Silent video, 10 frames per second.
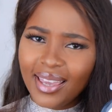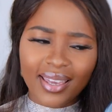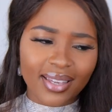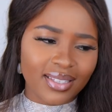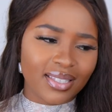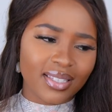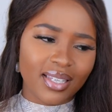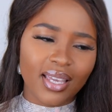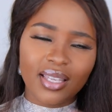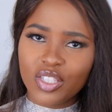Yes,
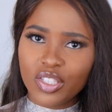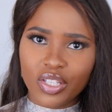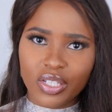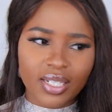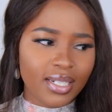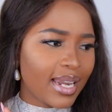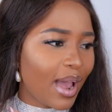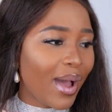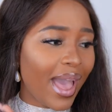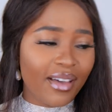it's good.
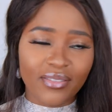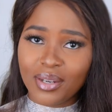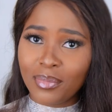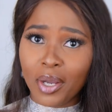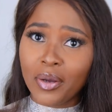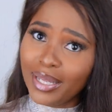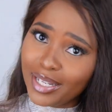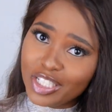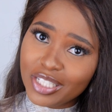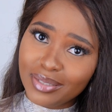Now I have it in my
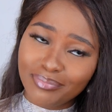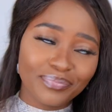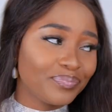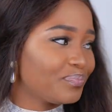collection.